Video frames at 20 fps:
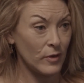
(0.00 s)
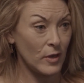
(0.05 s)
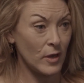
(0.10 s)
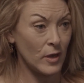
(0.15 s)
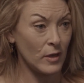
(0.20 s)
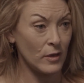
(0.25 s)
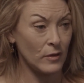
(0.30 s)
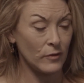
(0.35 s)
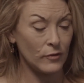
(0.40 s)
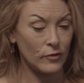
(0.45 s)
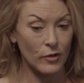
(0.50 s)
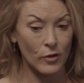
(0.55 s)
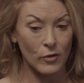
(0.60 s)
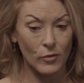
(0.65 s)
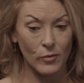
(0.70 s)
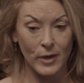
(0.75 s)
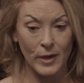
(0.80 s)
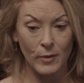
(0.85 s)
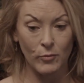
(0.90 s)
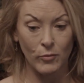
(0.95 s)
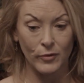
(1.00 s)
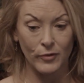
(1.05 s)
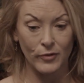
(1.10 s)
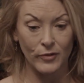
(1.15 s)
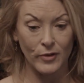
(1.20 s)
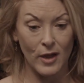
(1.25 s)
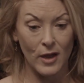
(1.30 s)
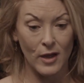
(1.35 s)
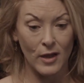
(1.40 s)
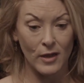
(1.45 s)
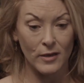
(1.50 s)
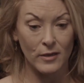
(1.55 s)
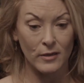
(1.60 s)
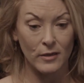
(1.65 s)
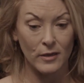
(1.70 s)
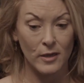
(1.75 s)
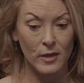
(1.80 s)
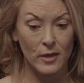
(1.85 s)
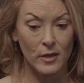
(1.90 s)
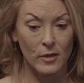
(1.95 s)
And so it was not,
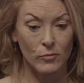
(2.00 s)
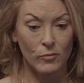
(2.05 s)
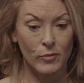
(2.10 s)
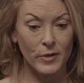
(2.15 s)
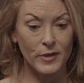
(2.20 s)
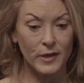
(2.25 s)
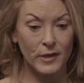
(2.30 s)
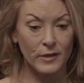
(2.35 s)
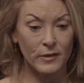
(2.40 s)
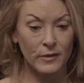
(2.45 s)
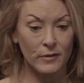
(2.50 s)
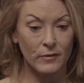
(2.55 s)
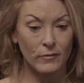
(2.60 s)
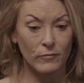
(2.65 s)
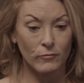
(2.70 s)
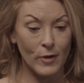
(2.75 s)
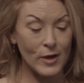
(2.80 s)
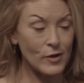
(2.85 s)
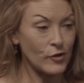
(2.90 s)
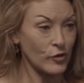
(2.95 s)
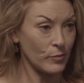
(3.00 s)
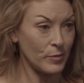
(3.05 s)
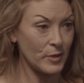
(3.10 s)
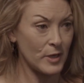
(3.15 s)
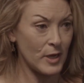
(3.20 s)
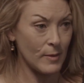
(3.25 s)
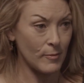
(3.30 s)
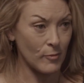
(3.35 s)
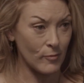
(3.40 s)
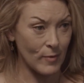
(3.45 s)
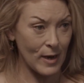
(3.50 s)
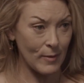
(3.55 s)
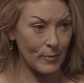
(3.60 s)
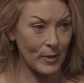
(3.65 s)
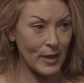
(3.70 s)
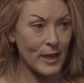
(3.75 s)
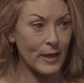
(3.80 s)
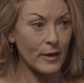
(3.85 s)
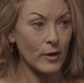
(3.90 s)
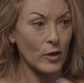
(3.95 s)
Rachel became a
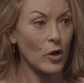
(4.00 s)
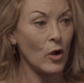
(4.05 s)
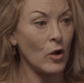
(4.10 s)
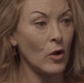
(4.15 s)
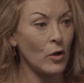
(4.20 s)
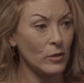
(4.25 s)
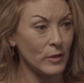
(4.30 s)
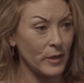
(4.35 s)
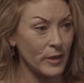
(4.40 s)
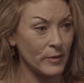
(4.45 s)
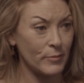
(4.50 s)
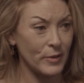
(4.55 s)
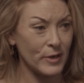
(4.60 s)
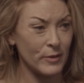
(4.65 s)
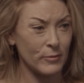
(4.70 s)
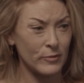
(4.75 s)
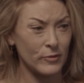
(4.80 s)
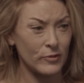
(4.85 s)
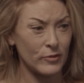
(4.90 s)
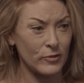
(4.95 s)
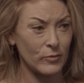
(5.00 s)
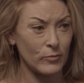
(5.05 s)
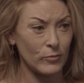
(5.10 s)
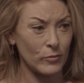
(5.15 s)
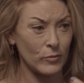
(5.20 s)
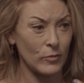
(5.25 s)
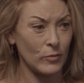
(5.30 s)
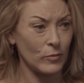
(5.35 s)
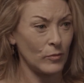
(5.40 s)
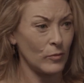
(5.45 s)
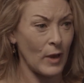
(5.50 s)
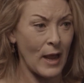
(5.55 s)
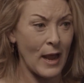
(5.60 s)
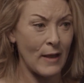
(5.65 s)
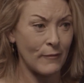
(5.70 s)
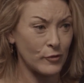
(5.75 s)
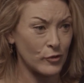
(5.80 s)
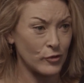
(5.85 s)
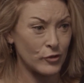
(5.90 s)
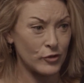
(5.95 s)
rabbi, had a calling, but it was
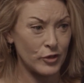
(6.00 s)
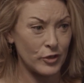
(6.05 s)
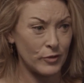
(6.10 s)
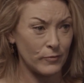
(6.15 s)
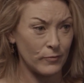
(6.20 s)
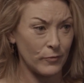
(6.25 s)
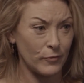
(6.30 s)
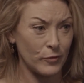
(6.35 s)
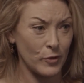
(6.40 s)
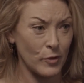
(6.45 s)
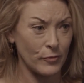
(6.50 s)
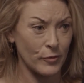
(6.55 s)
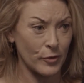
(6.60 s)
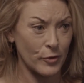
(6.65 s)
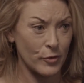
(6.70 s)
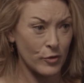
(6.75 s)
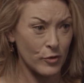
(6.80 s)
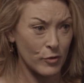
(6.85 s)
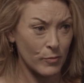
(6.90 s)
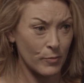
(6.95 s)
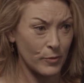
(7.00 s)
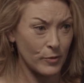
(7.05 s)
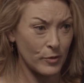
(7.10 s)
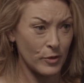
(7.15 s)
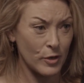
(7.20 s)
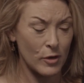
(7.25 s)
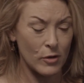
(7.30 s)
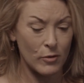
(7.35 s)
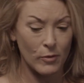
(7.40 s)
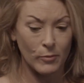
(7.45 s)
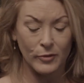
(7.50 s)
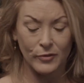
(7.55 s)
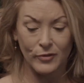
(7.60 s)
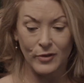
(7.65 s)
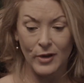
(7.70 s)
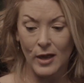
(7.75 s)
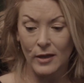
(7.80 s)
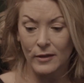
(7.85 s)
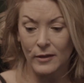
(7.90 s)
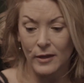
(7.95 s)
after she'd flown the coop, it
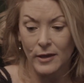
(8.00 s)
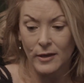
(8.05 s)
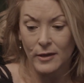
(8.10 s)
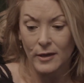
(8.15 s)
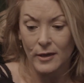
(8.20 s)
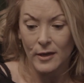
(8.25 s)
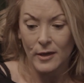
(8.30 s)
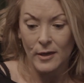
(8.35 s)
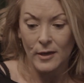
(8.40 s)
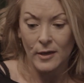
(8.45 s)
was not like,